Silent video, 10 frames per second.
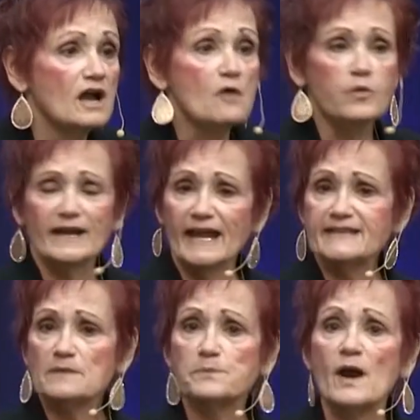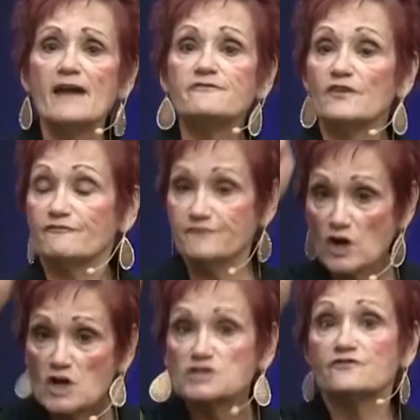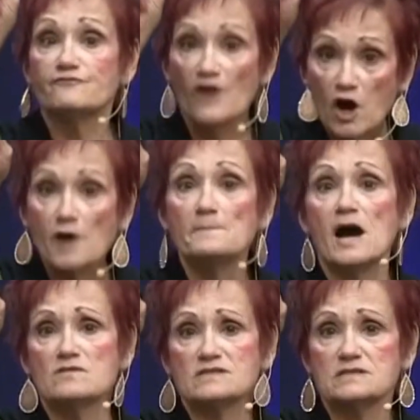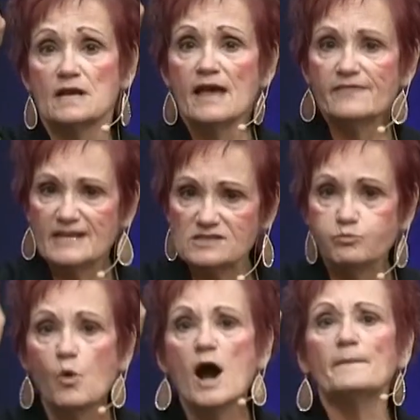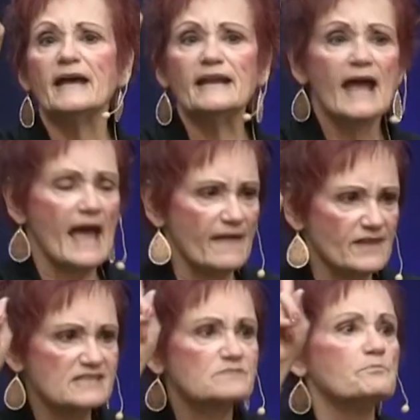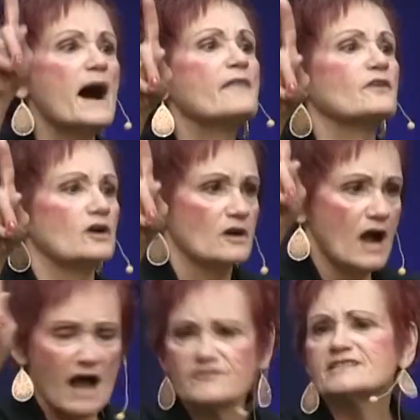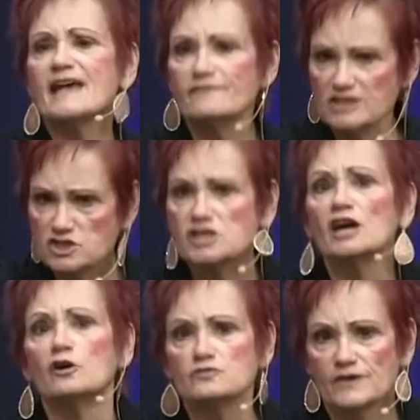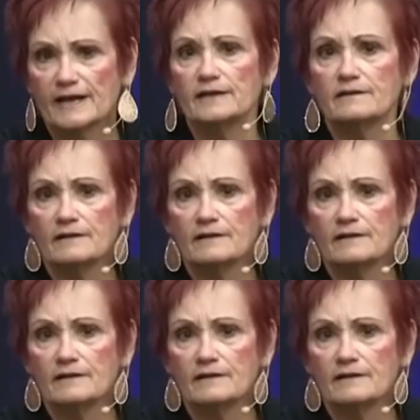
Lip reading: We need to pray for first foremost this woman and this mother of seven children,